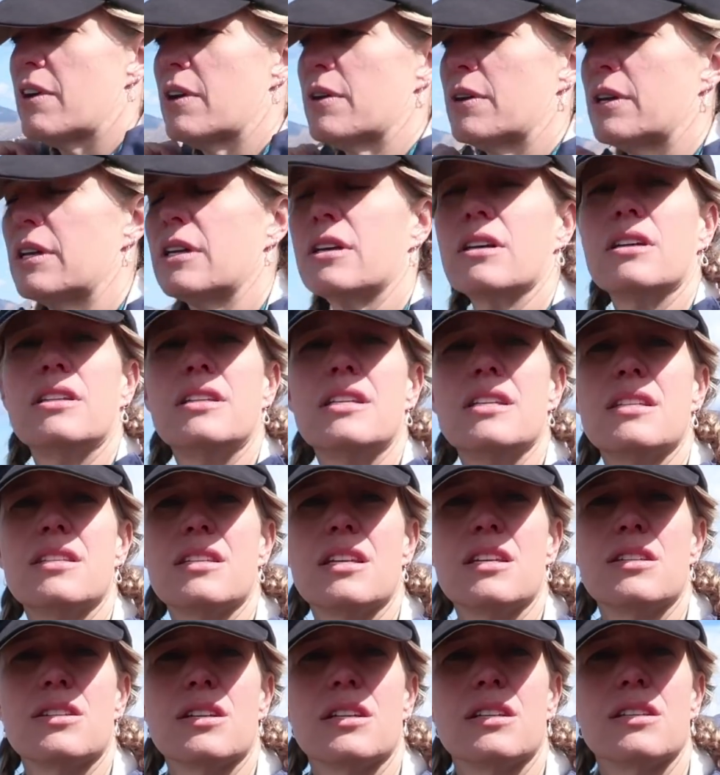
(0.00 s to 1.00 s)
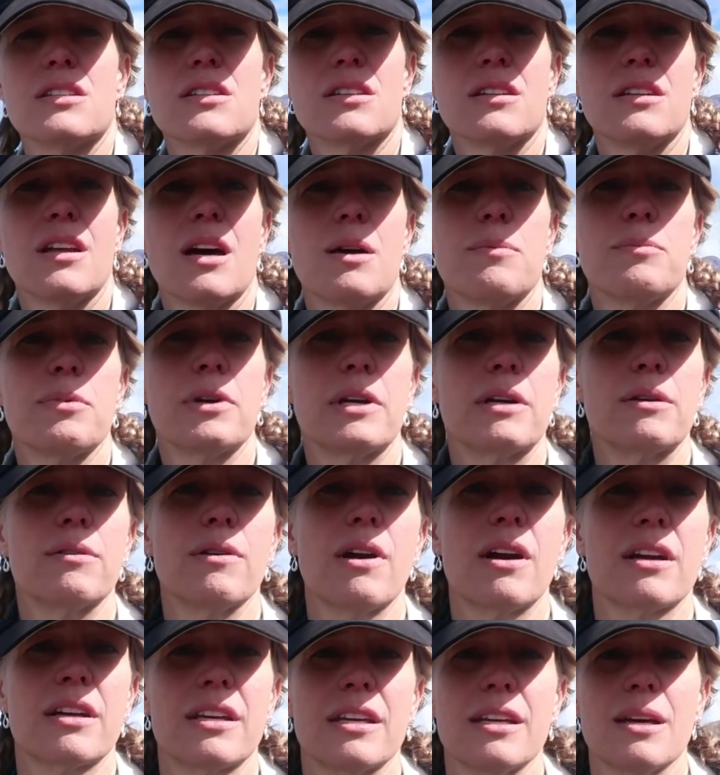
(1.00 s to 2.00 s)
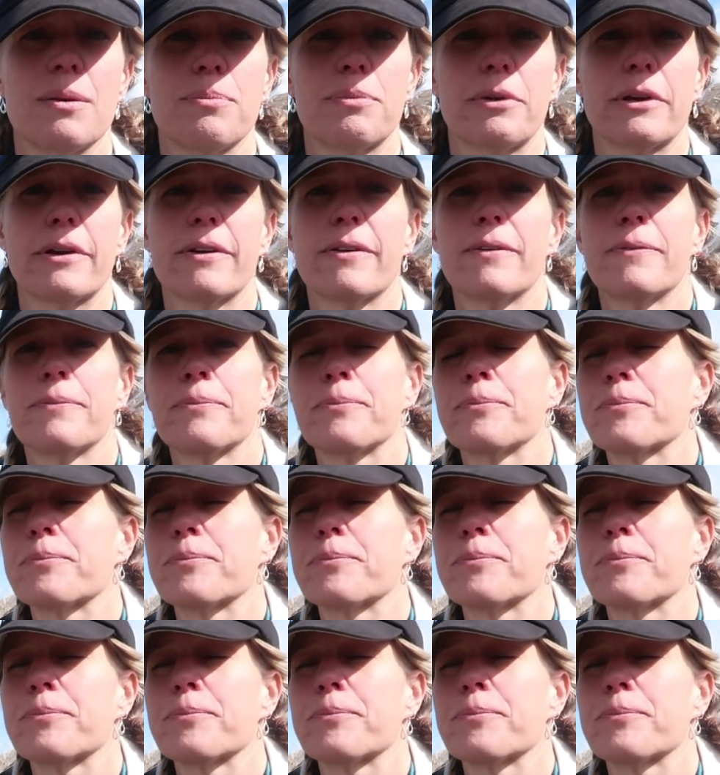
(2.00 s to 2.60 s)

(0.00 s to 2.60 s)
very good decision to not bring Rocky up here.